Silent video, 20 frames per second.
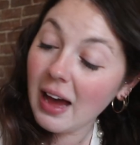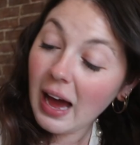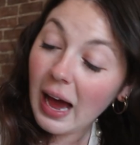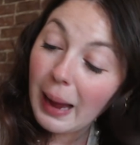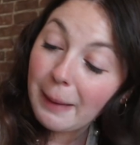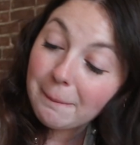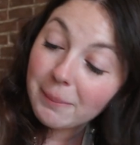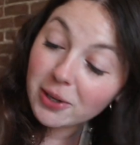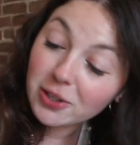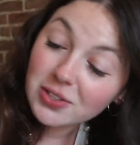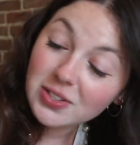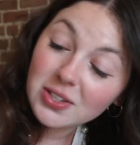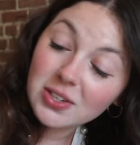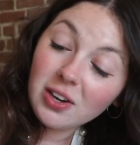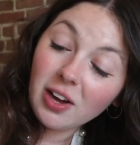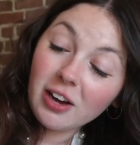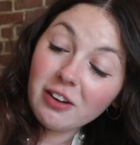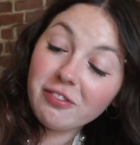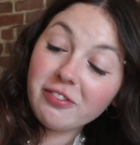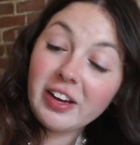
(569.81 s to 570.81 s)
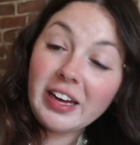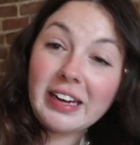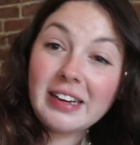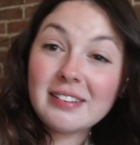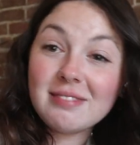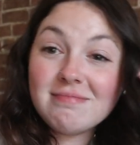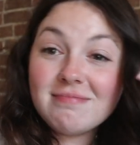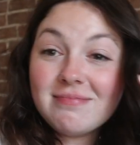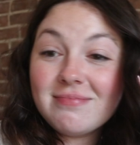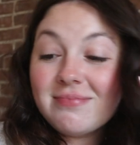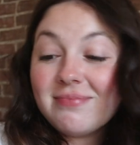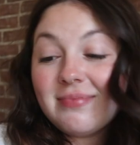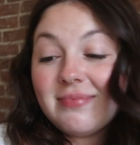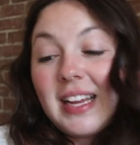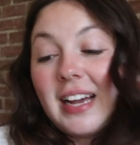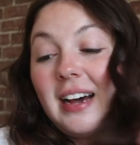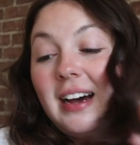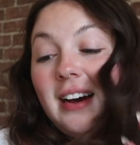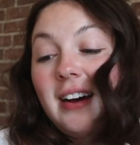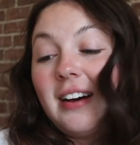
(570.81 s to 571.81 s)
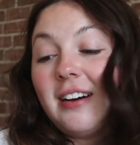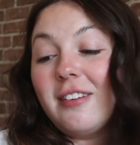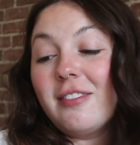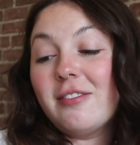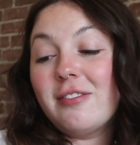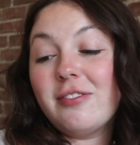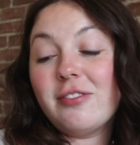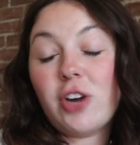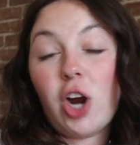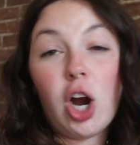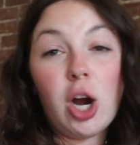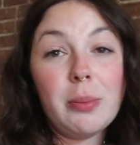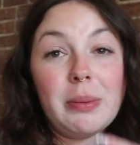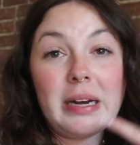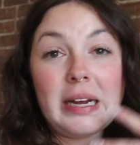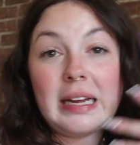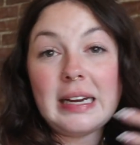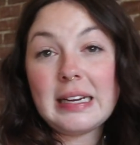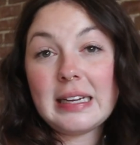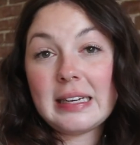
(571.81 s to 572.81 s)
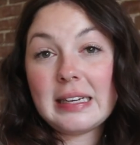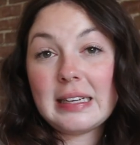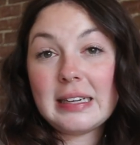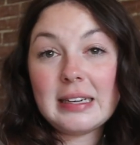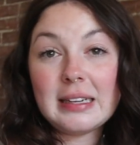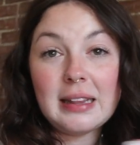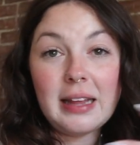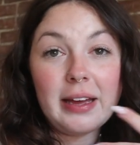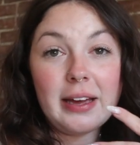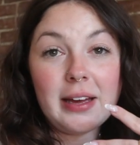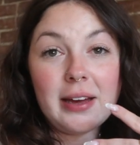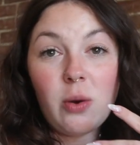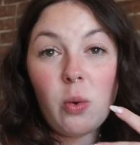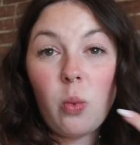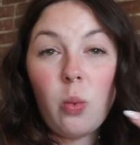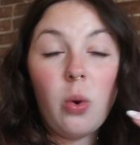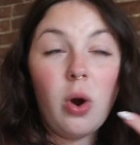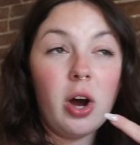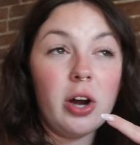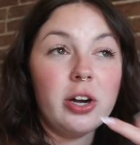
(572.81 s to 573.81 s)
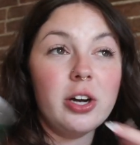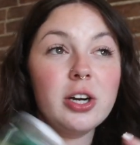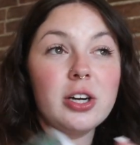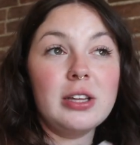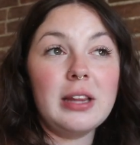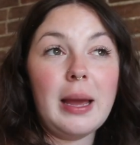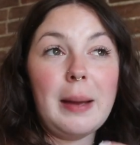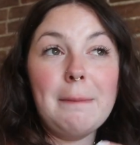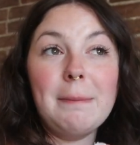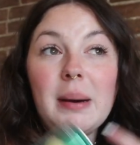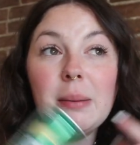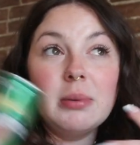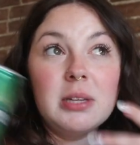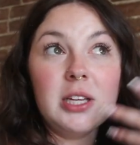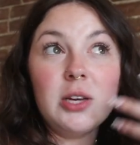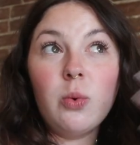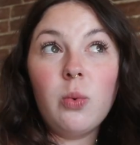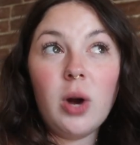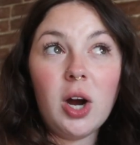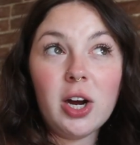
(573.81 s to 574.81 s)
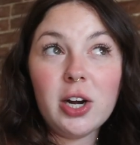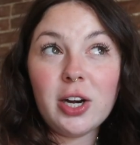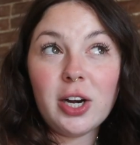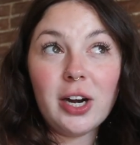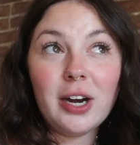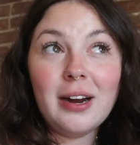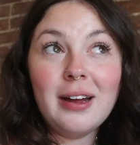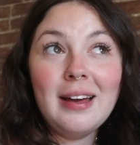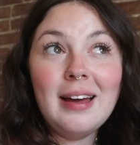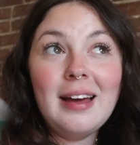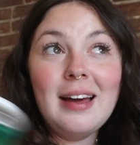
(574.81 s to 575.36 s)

I'm personally not a fan of carbonated like water, like bubbly water,